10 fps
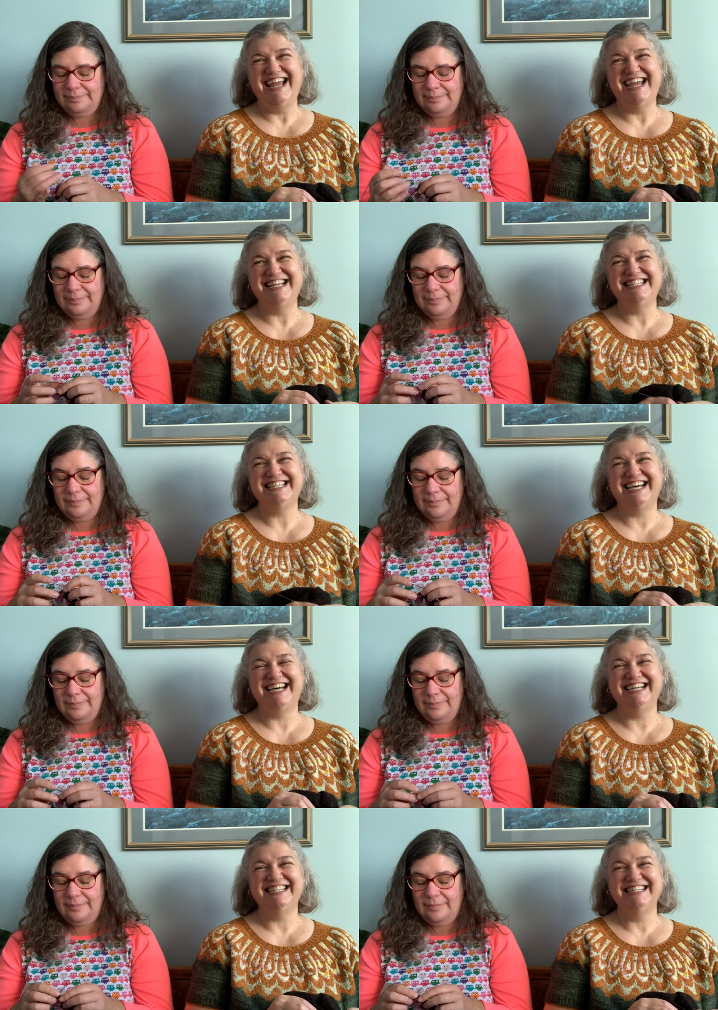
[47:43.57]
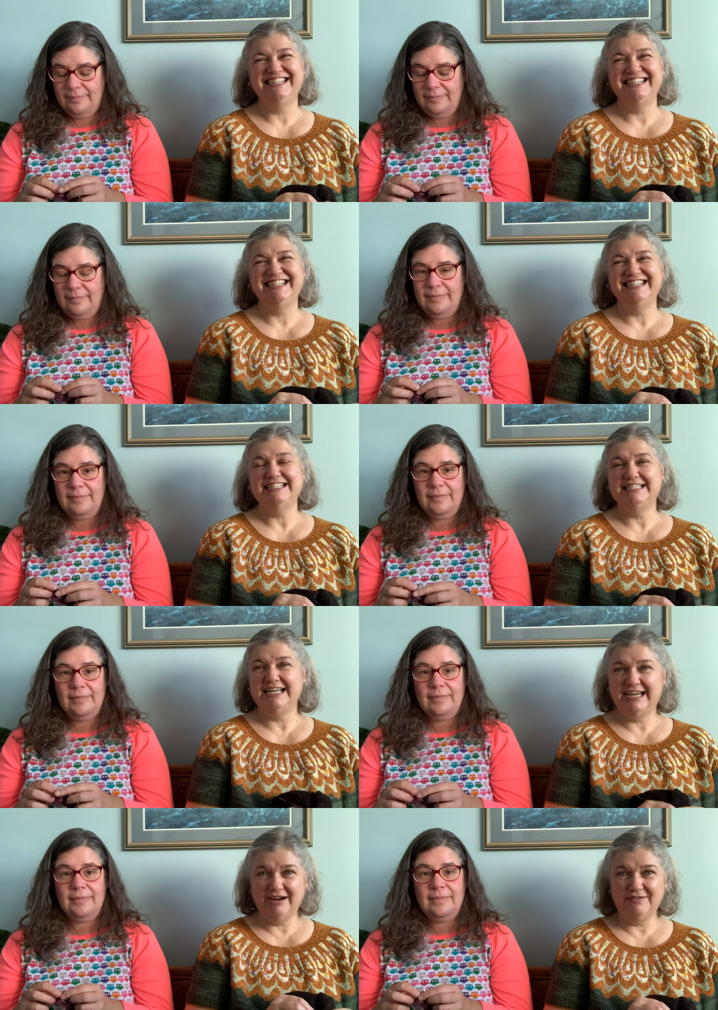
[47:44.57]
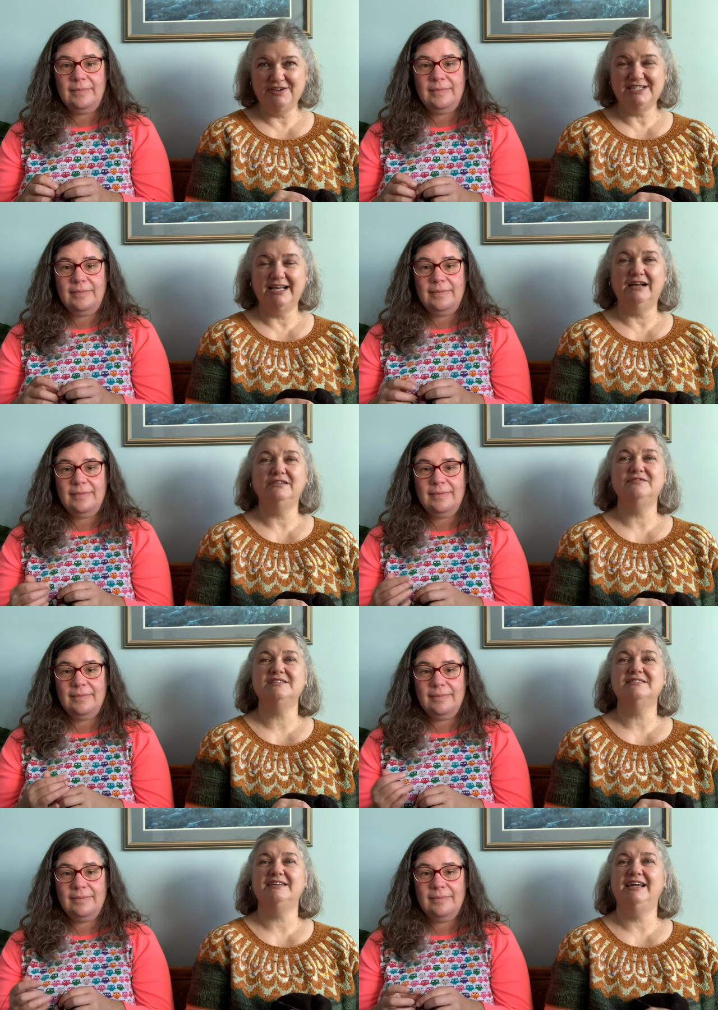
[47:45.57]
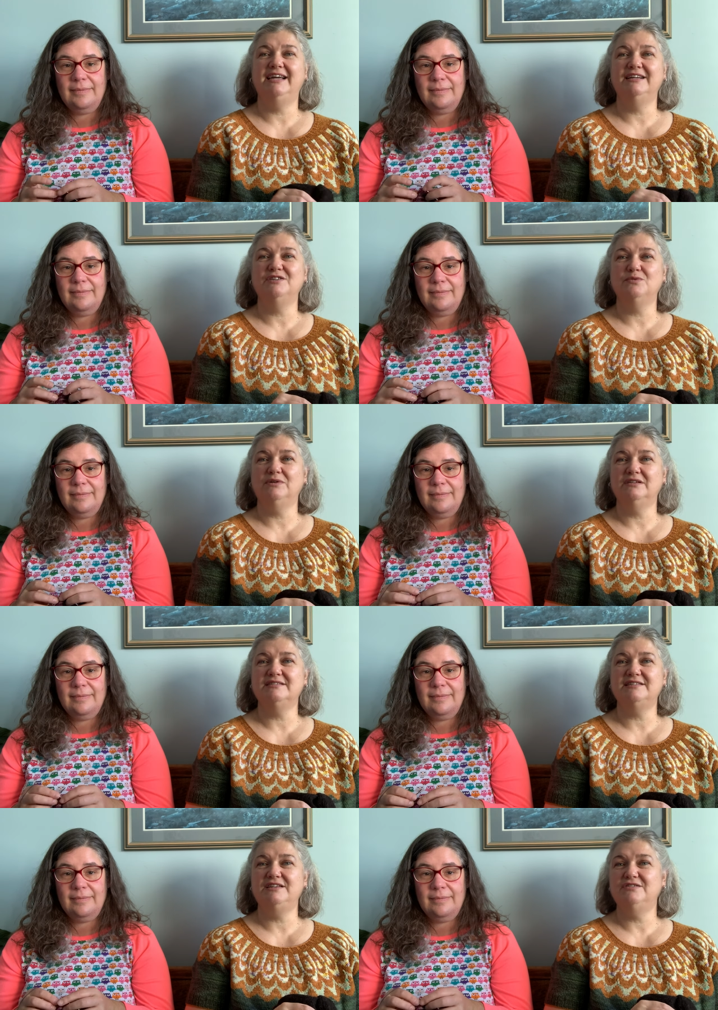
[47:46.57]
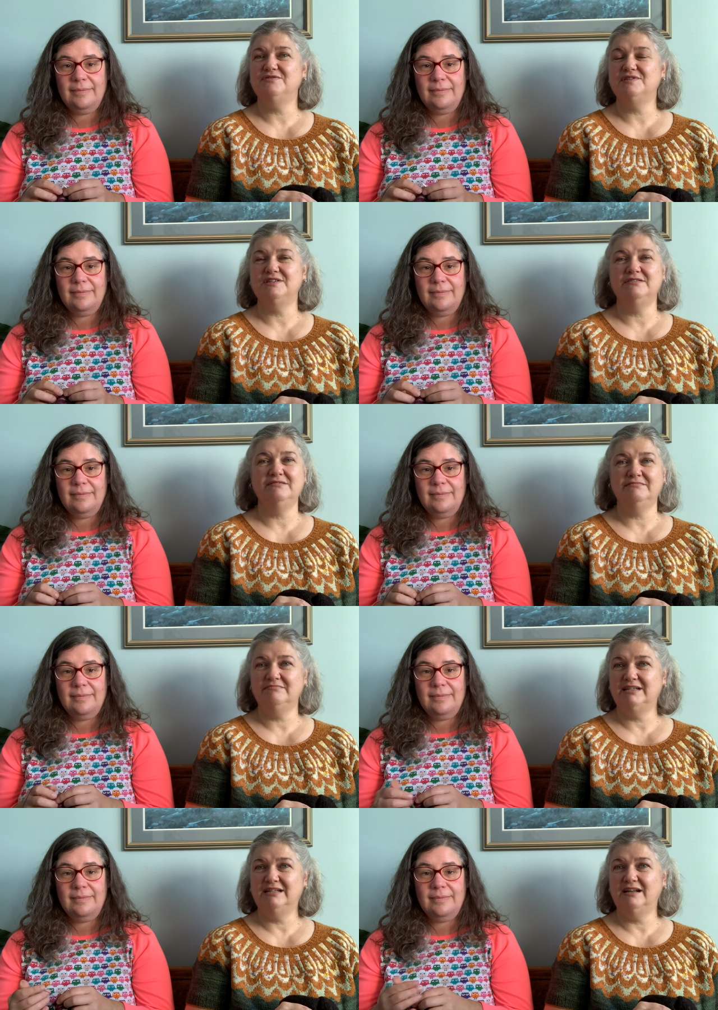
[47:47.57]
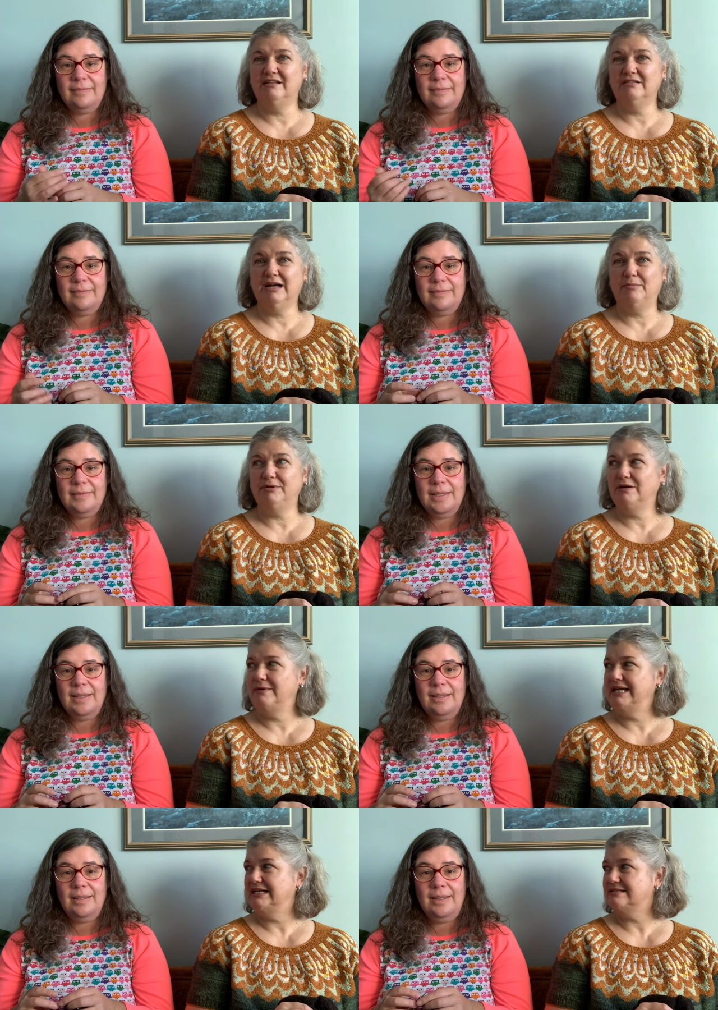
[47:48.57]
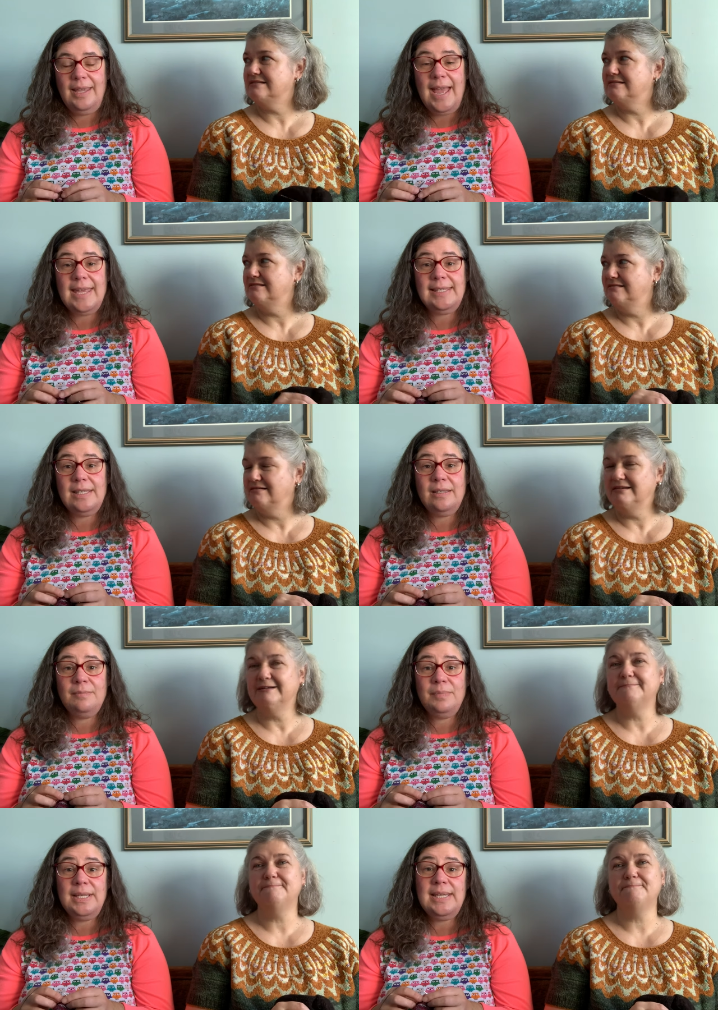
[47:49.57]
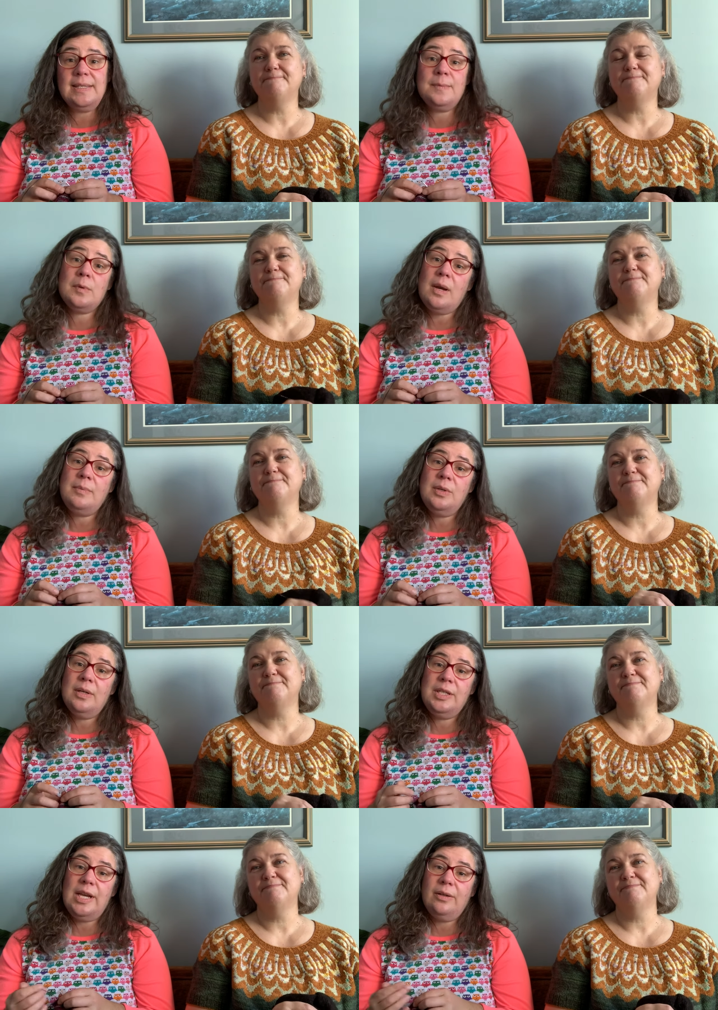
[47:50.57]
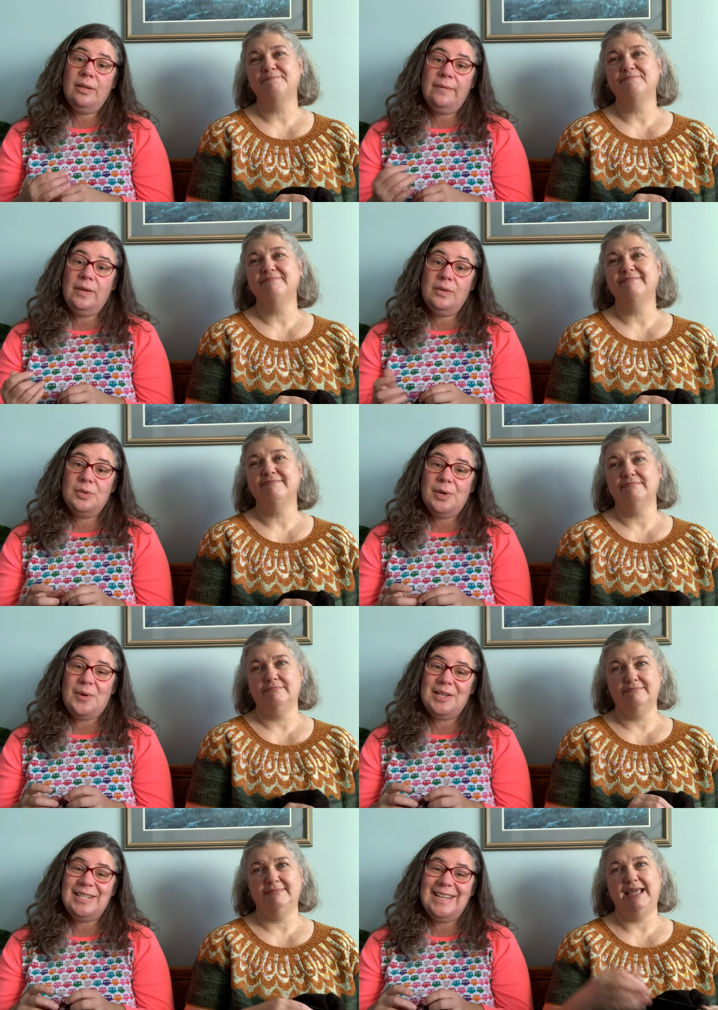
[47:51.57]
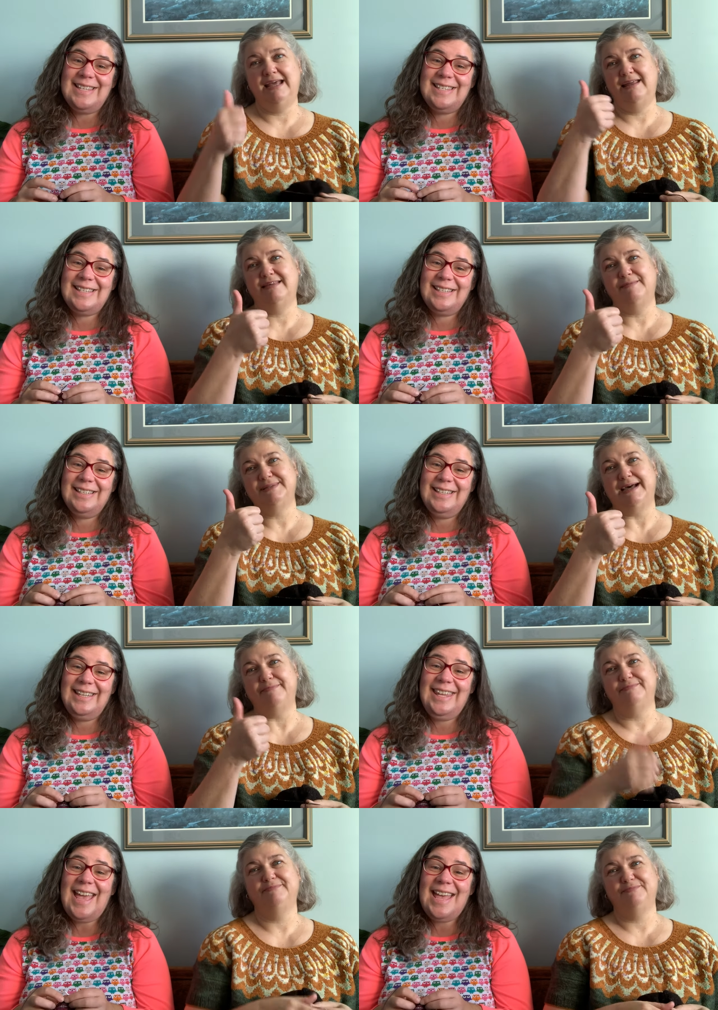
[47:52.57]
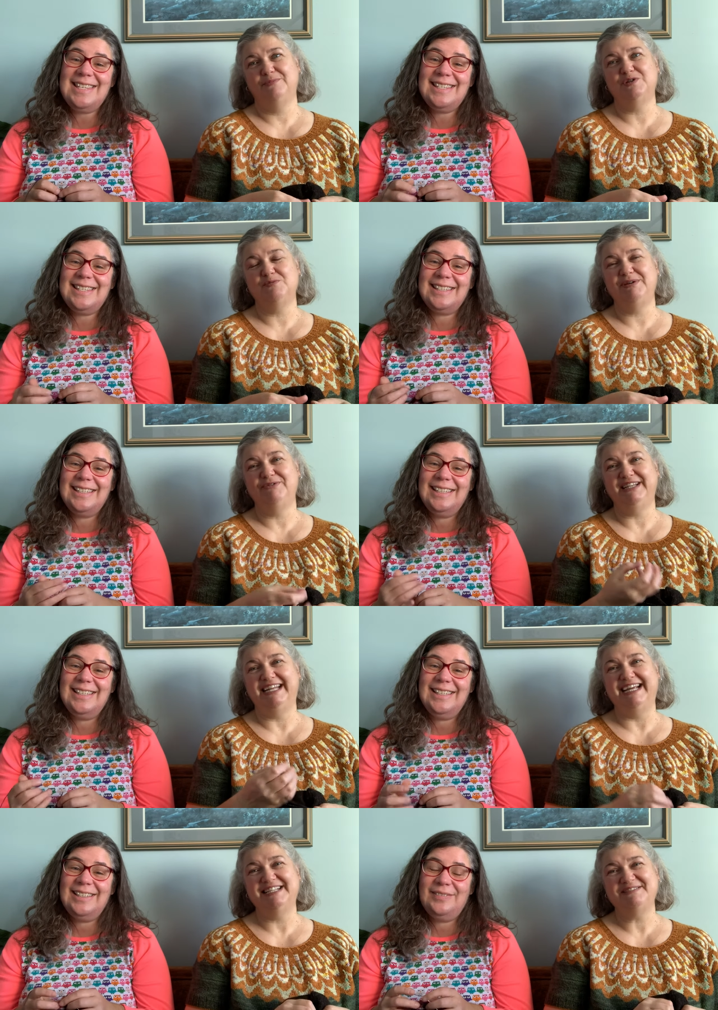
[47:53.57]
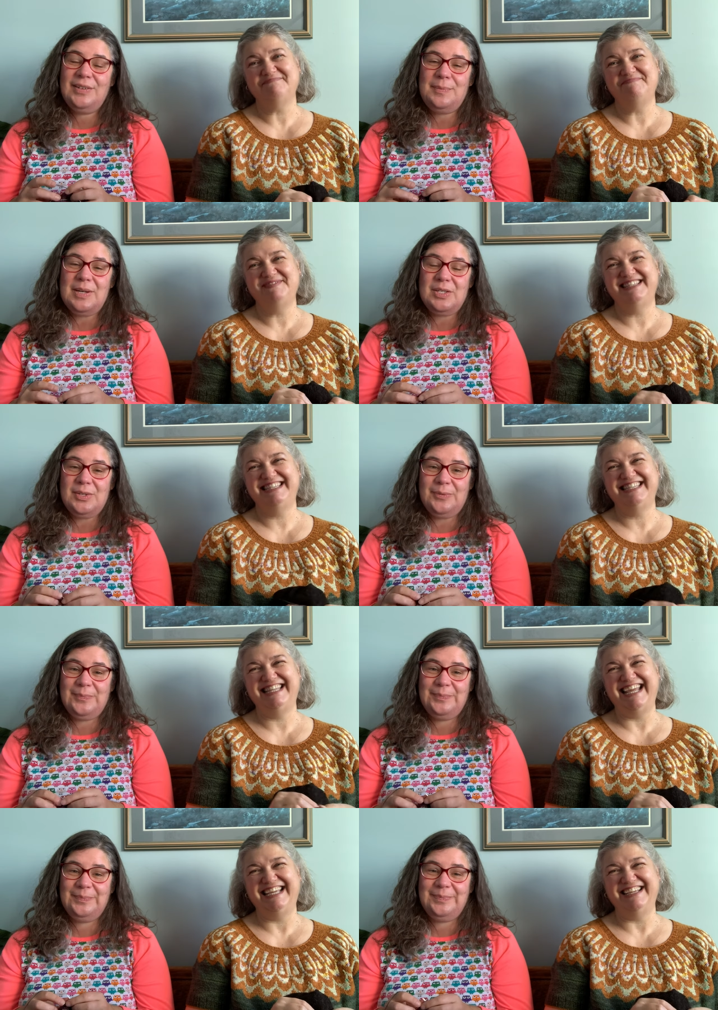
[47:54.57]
Speaker 1: and uh, take care of yourselves and we'll see you soon in another couple of weeks.
Speaker 2: Yes, and please subscribe to our channel if you enjoy watching us. And a thumbs up. Yes. Which would be really nice. Very much so.
Speaker 1: Thank